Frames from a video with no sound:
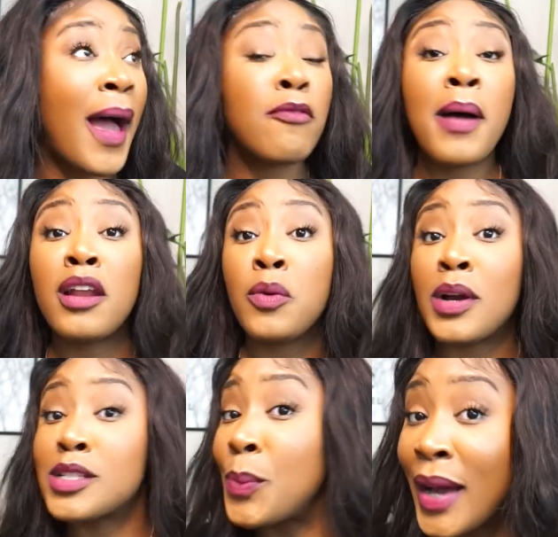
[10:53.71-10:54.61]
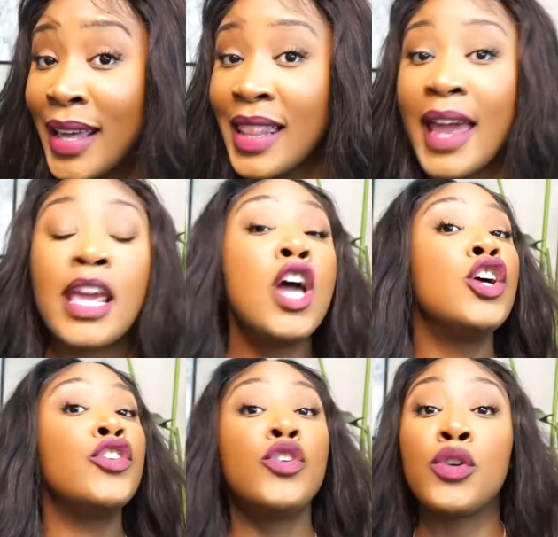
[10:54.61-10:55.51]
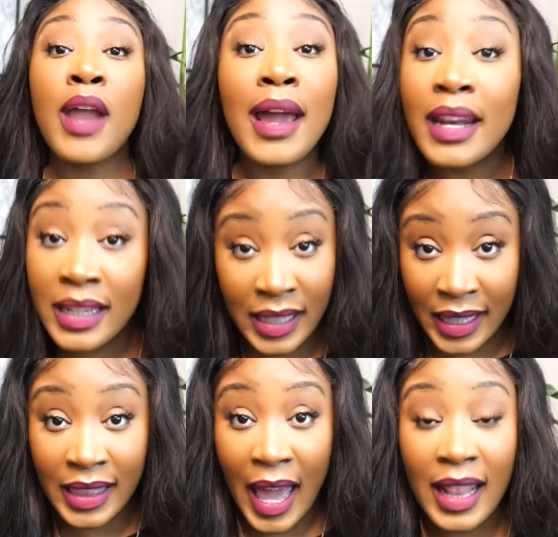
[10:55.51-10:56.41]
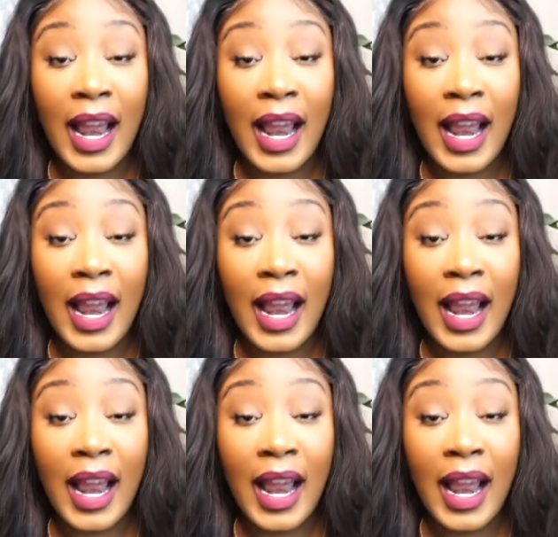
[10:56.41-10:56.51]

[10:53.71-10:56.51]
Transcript: Bath Body Works, what? Like, you're not gonna need that.